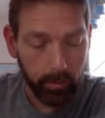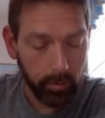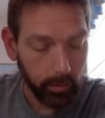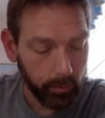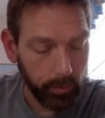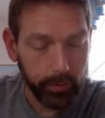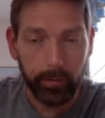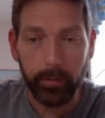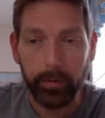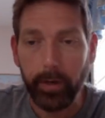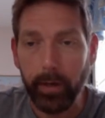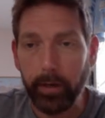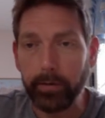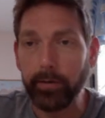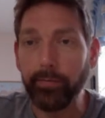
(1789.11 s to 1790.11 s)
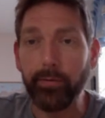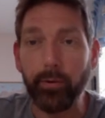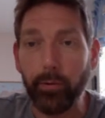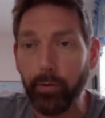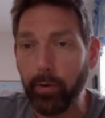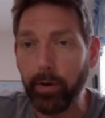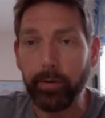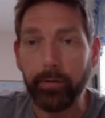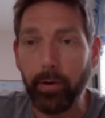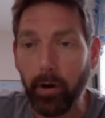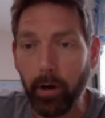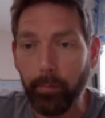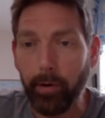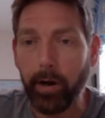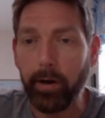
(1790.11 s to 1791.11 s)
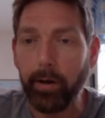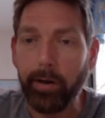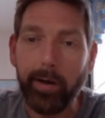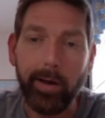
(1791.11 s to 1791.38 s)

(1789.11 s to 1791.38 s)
quiz or a test if you were to talk about it.